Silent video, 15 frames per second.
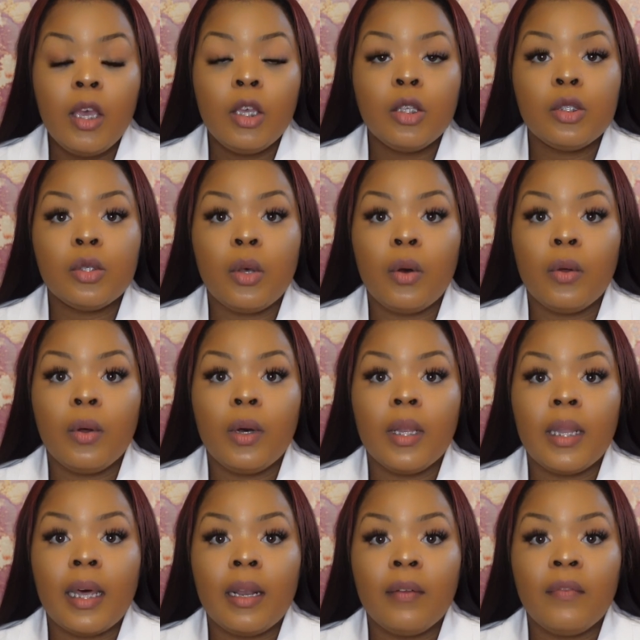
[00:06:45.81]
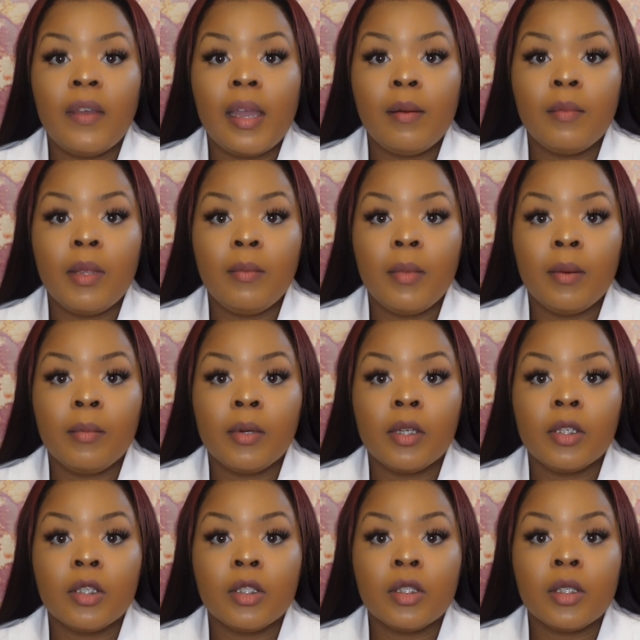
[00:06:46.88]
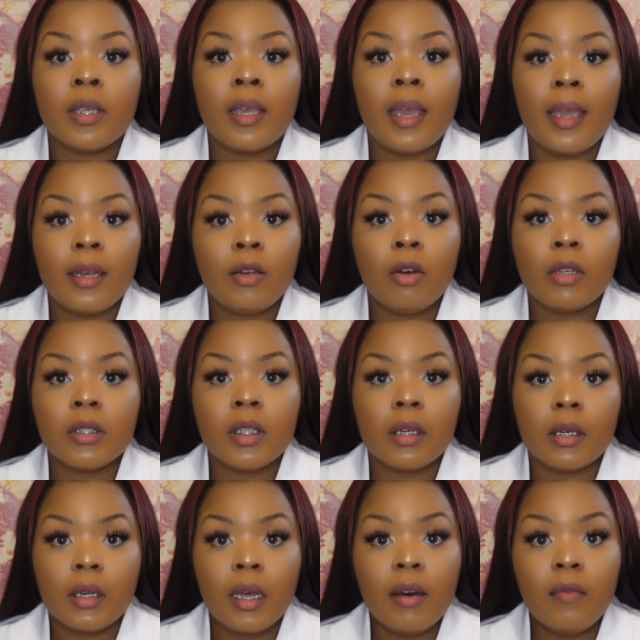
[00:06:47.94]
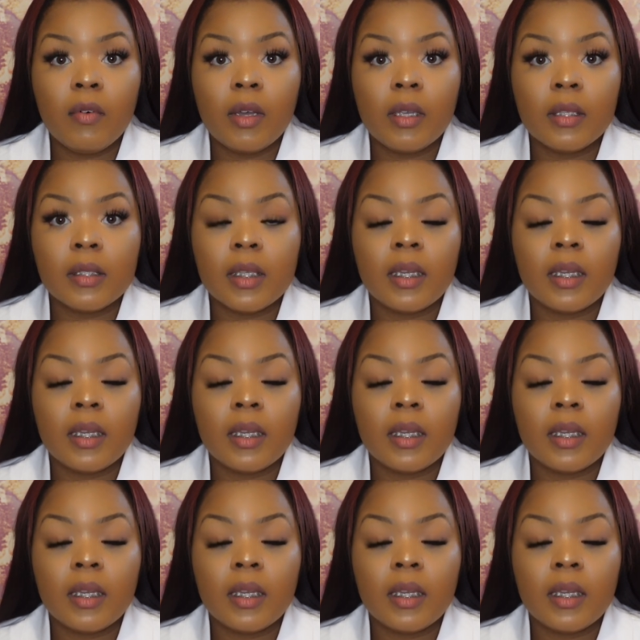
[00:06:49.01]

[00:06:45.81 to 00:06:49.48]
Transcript: So a lot of family members can't talk to their loved ones.